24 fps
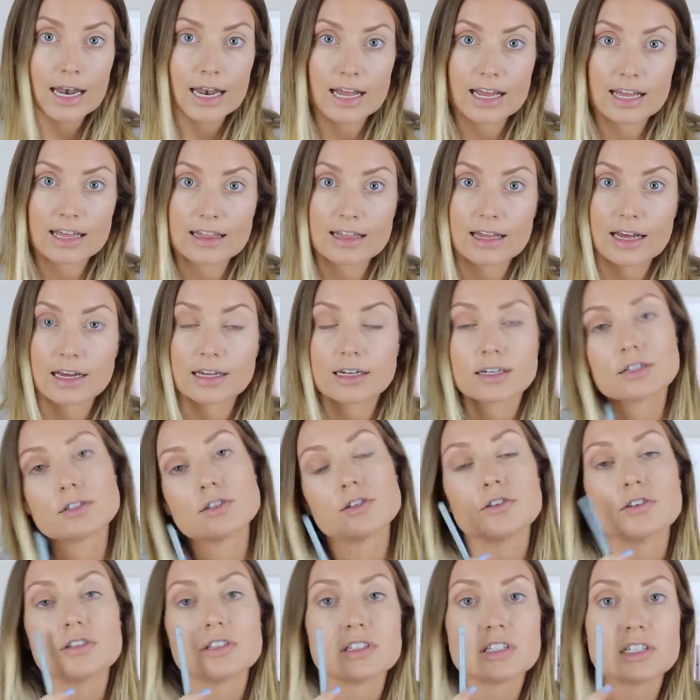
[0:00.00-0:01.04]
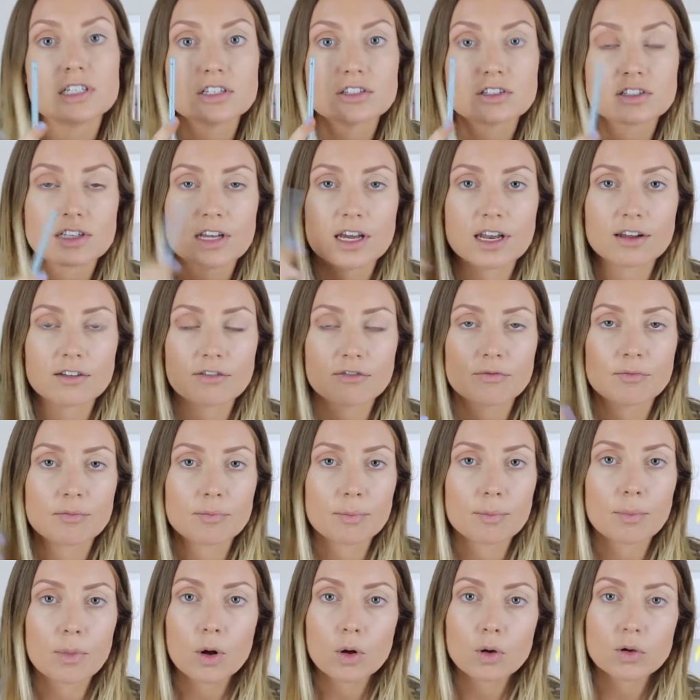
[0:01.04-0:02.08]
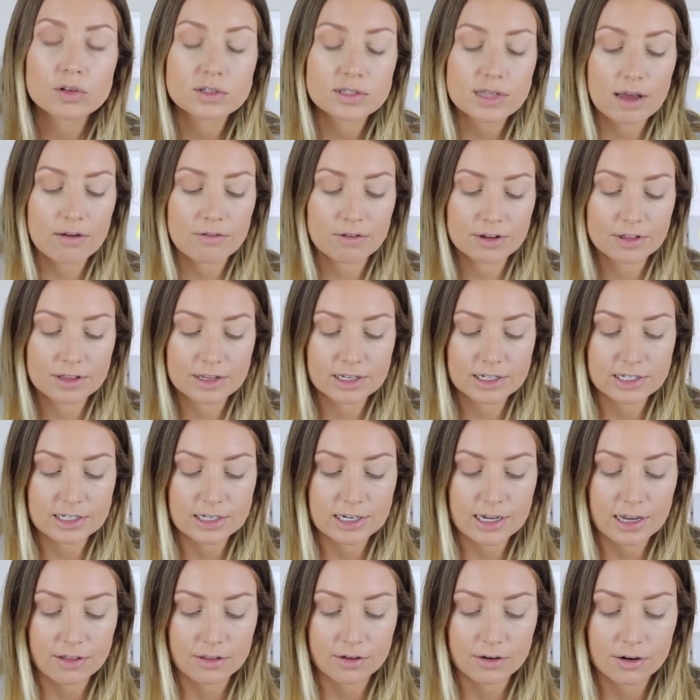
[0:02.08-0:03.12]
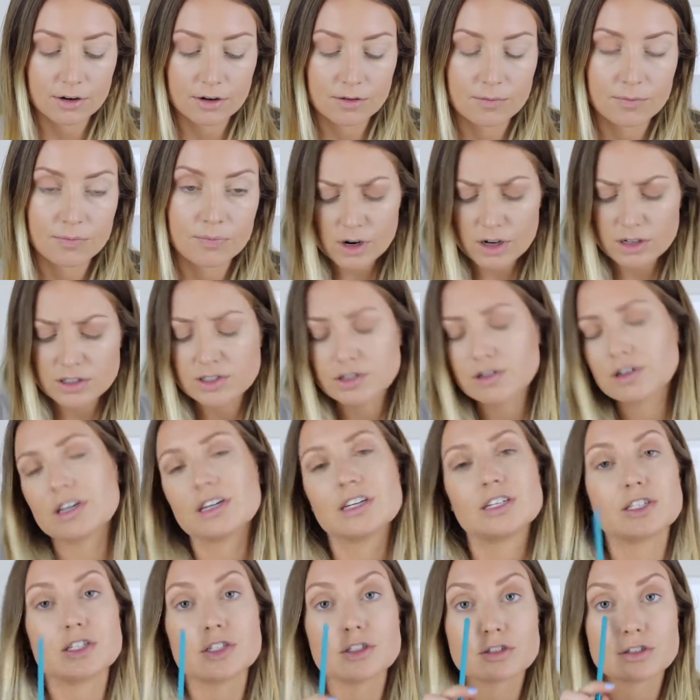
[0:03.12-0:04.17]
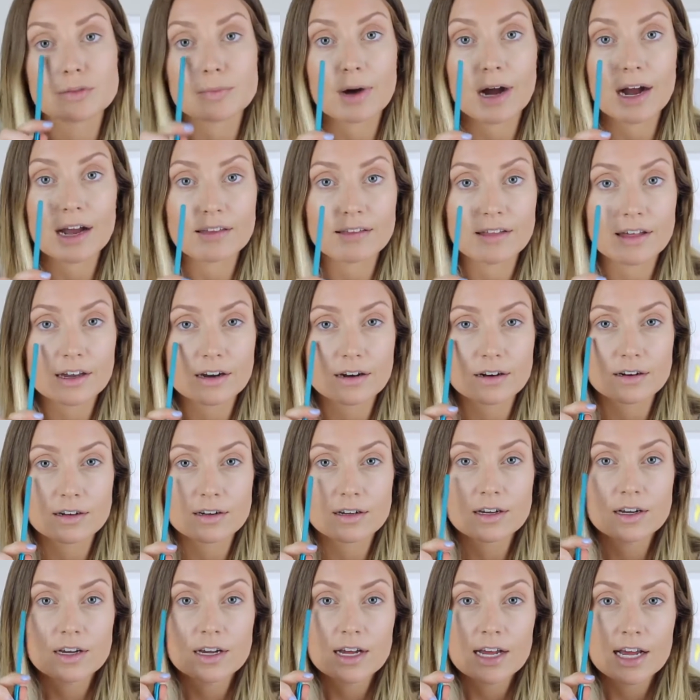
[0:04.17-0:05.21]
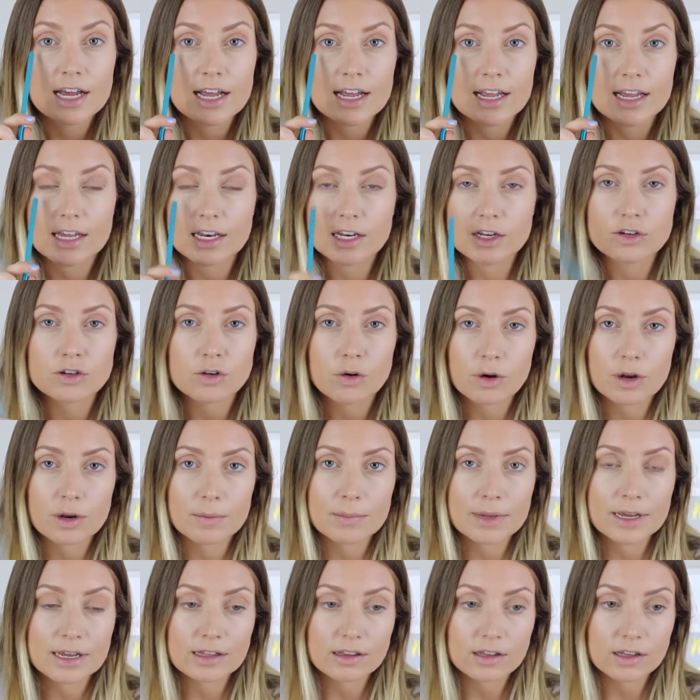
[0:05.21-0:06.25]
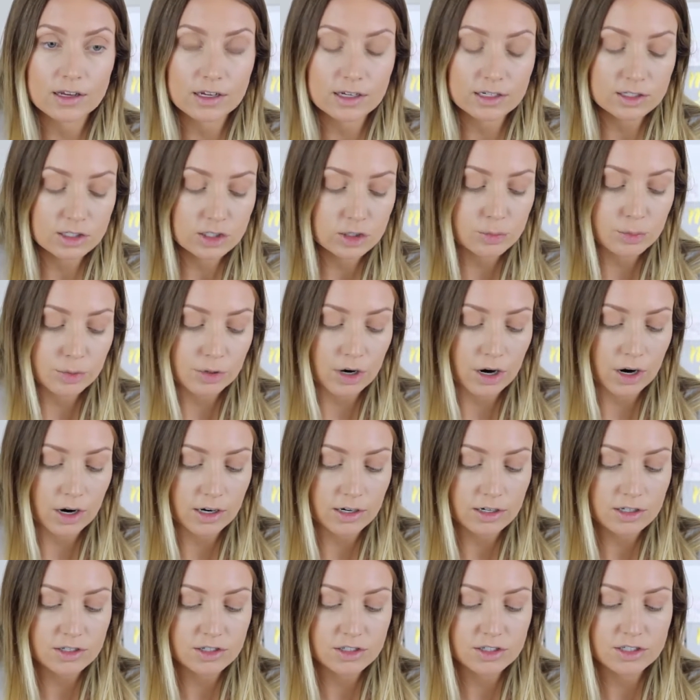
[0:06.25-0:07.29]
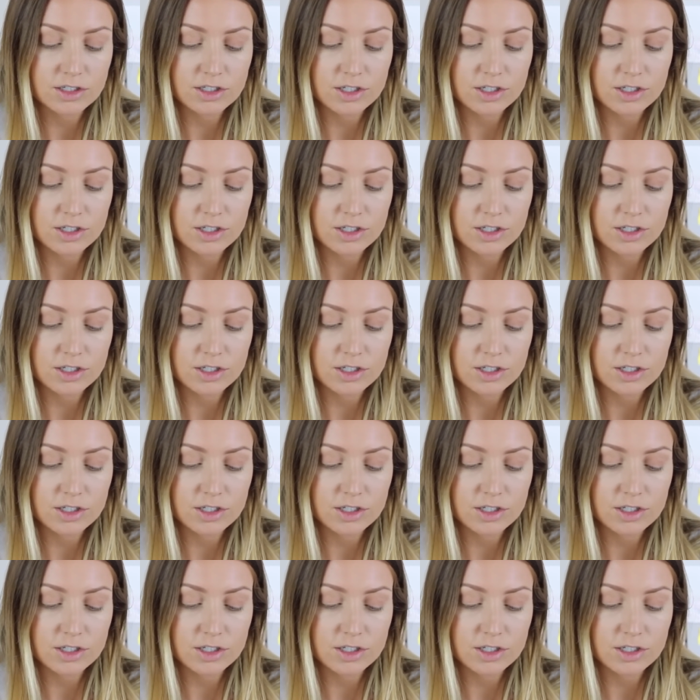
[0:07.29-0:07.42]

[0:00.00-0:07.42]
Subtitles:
Like that. So you can see it just kind of pulls everything together. We're also going to do some eyeliner, and you don't want to make it look super harsh,